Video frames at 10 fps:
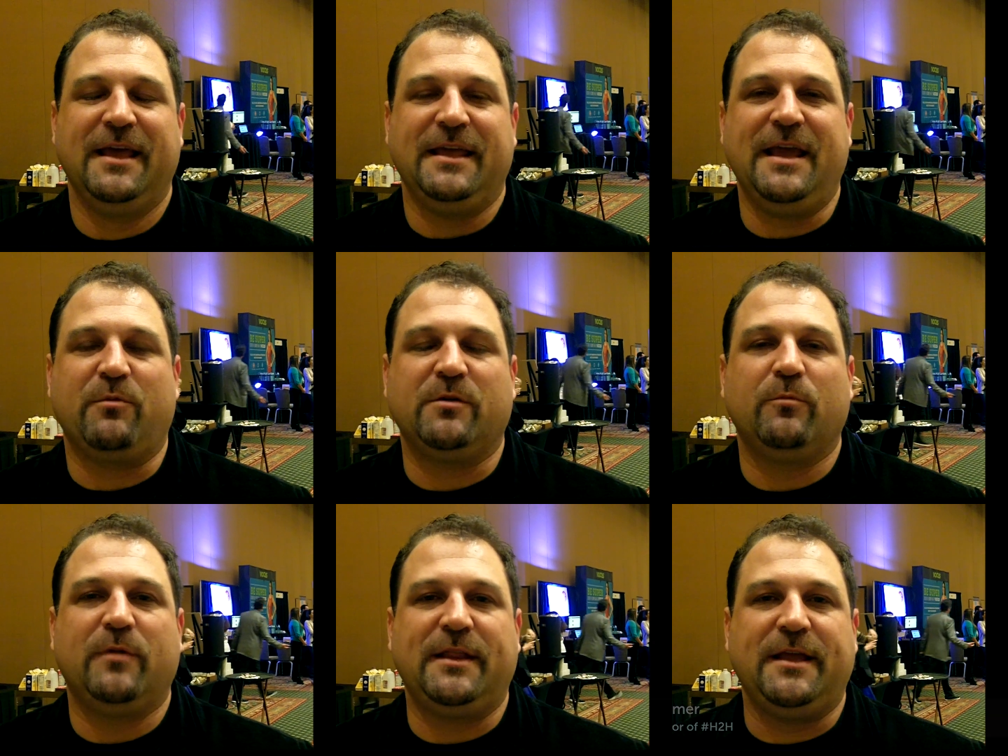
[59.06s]
Yeah, we're
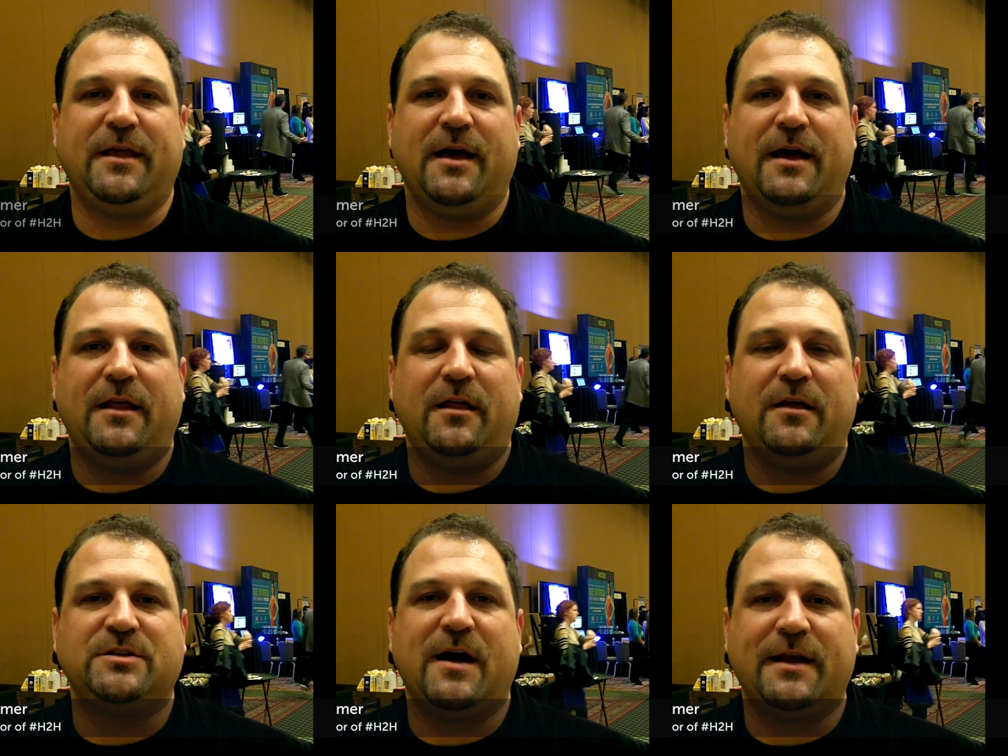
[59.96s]
really
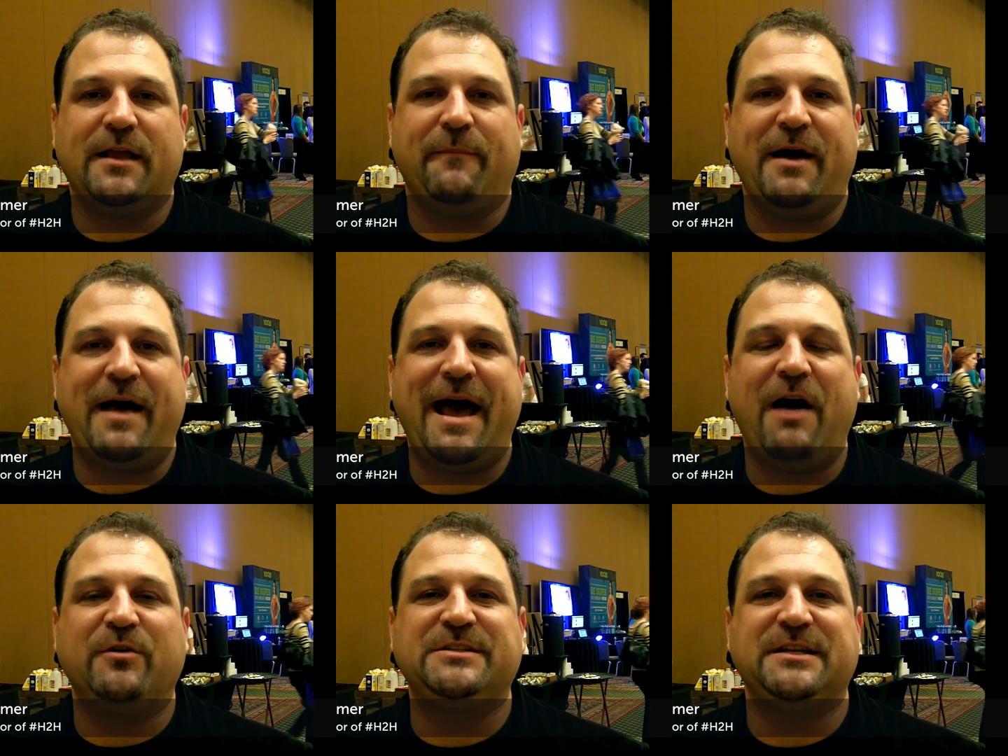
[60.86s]
uh, talking about
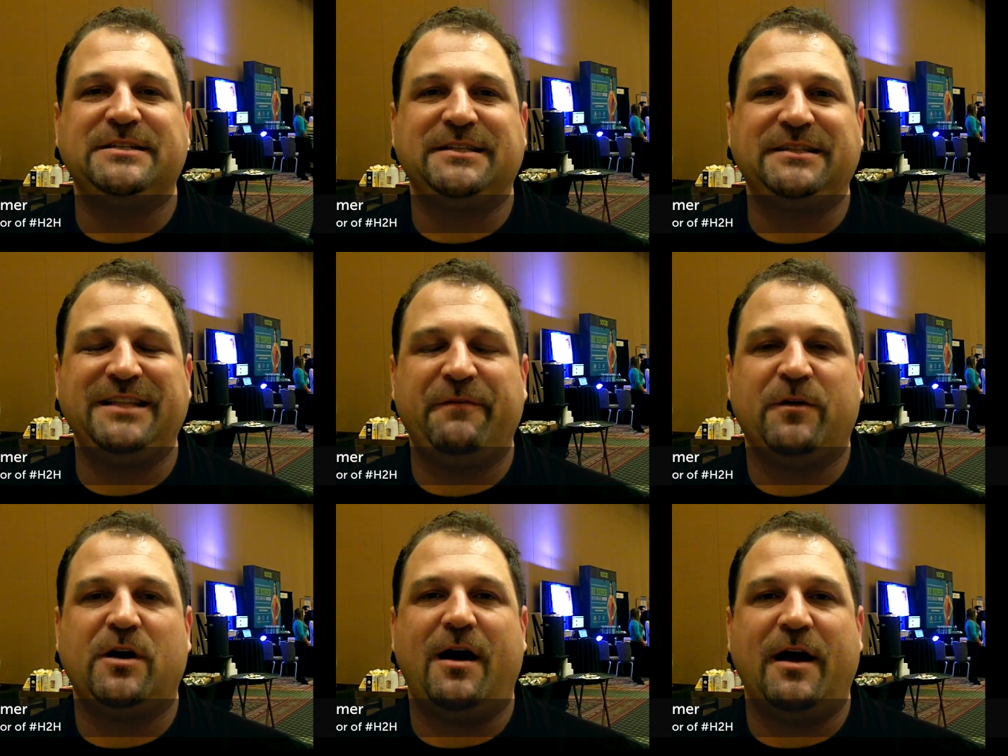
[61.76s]
how to
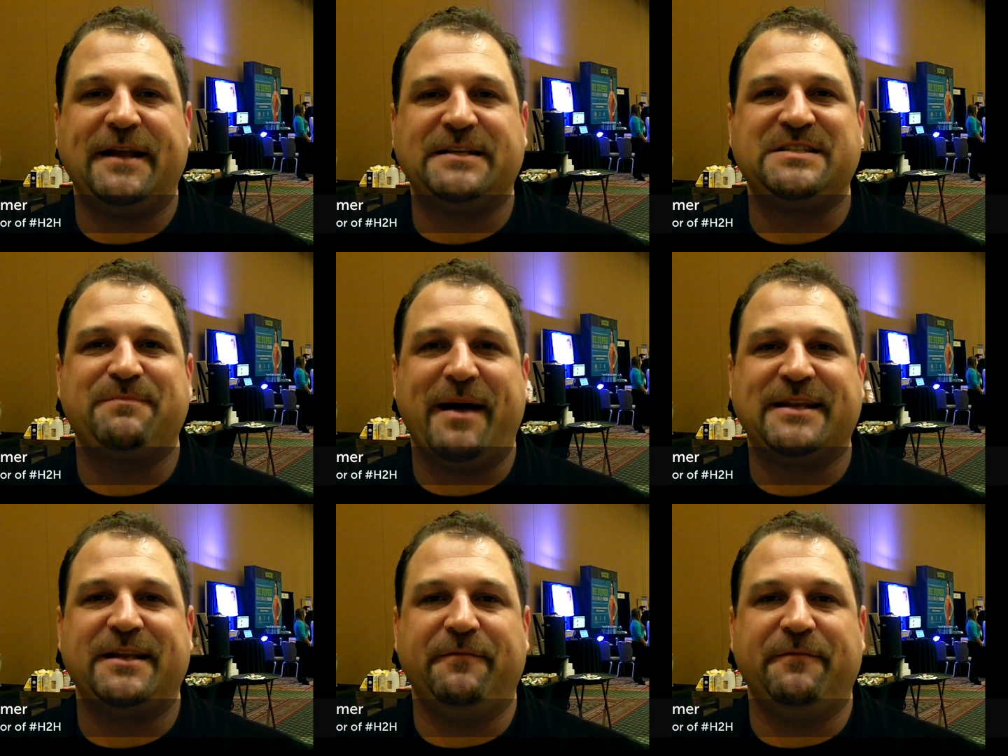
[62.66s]
deliver unexpected